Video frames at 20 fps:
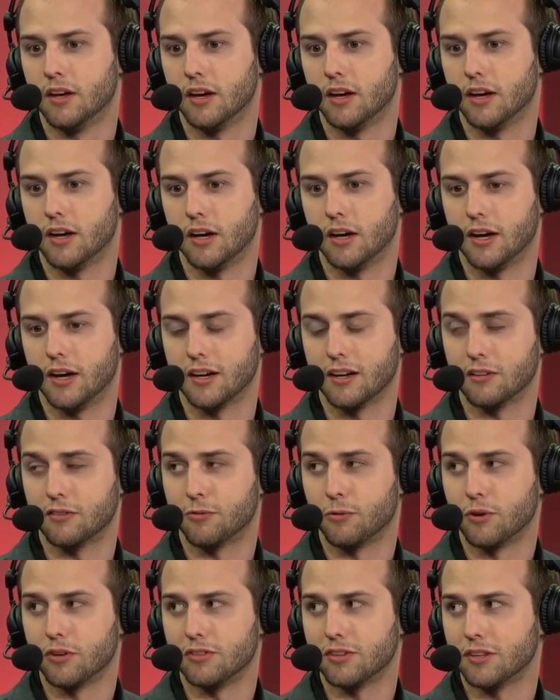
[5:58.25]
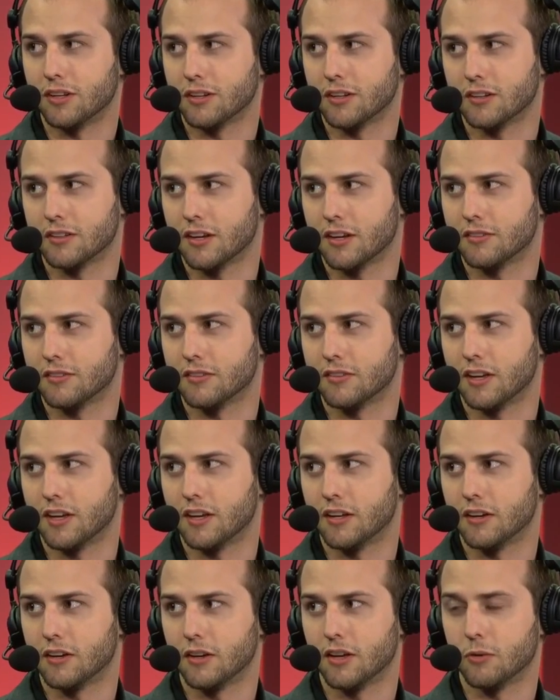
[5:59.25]
I guess forcing Dignitas'
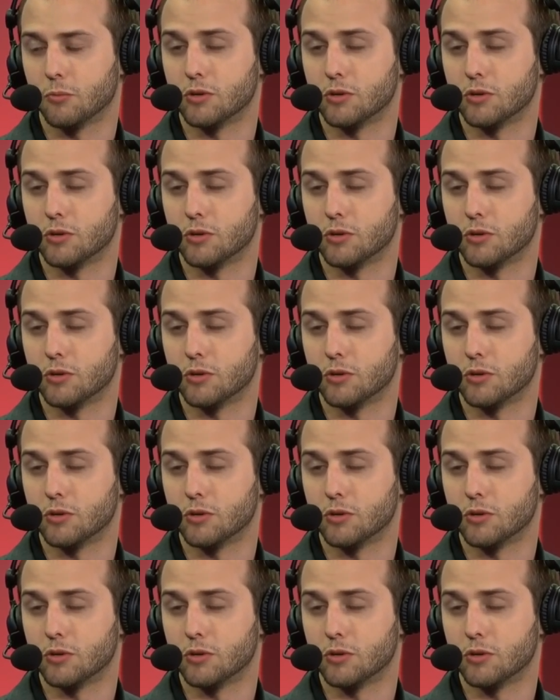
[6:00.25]
hand,